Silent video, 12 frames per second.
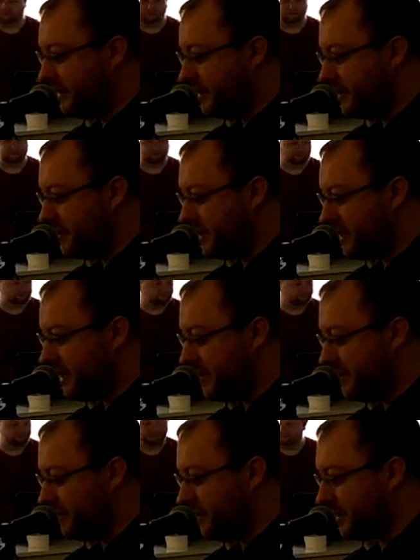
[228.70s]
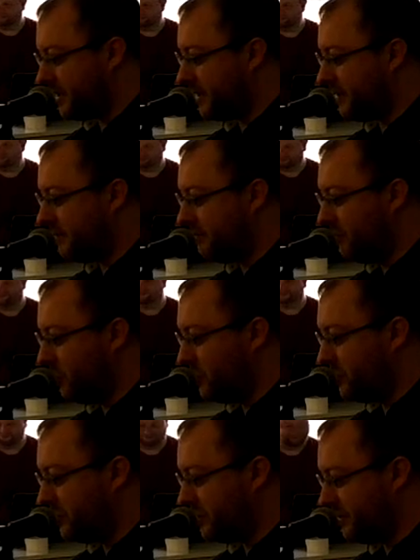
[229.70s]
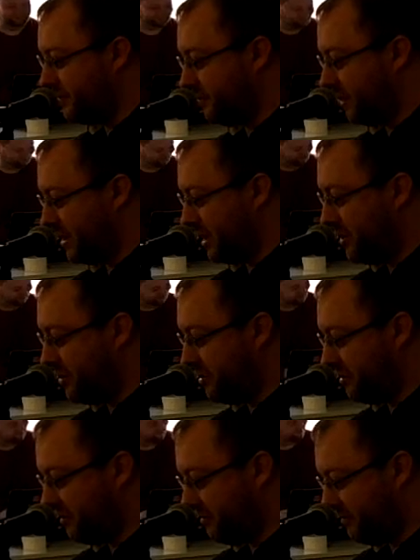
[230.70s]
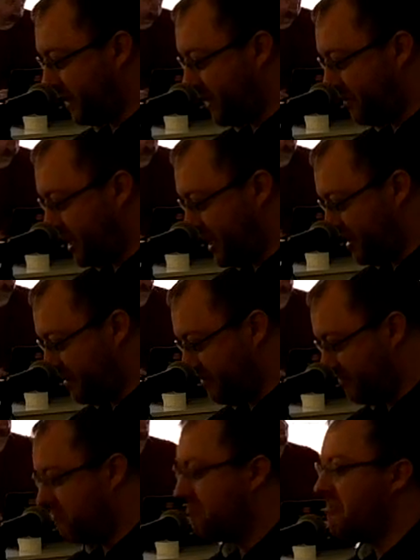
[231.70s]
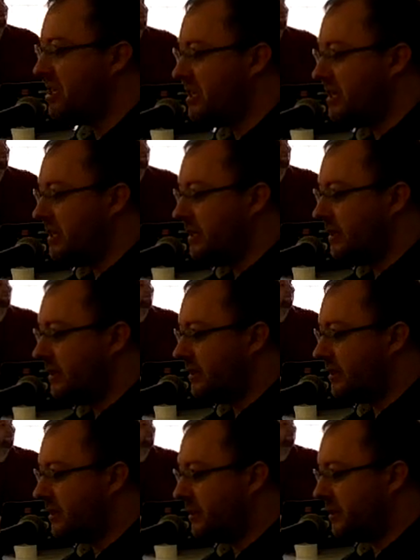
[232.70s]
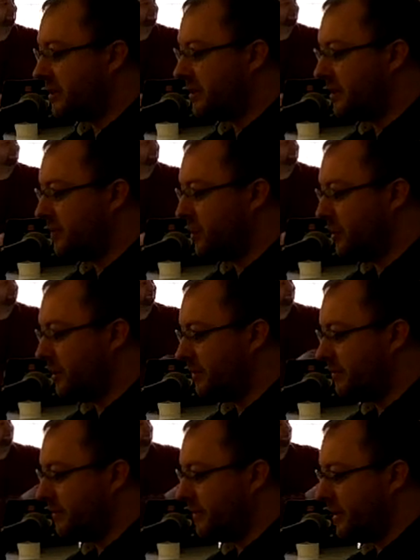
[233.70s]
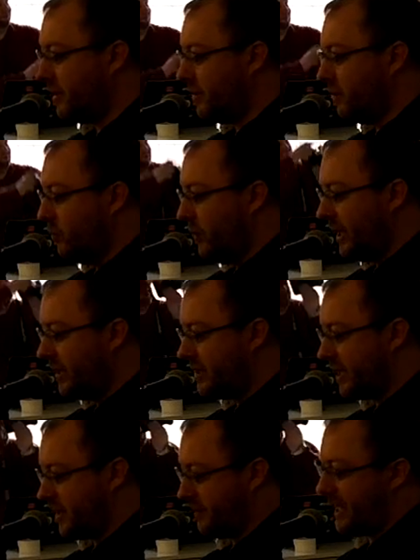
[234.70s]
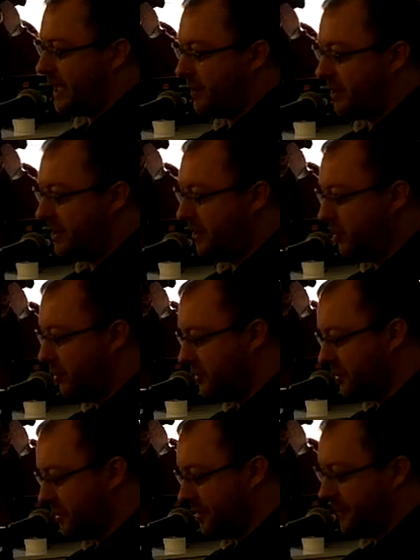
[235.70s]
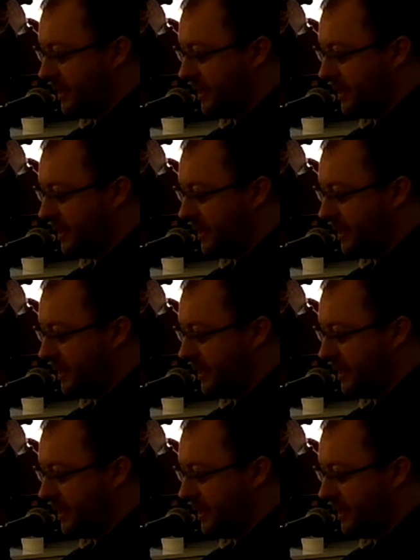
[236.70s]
As you can see, we've got all sorts of resolution and frame rate and so on and so forth. We can set up the camera to do all sorts of